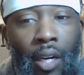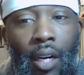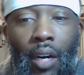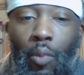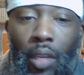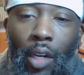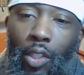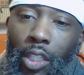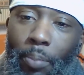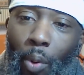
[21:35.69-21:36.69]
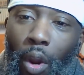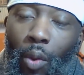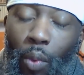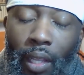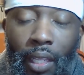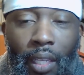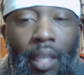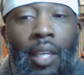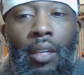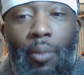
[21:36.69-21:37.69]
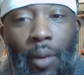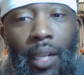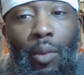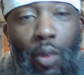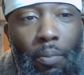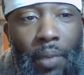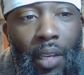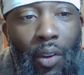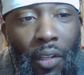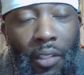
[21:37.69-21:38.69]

We don't support Willie. Willie will be on.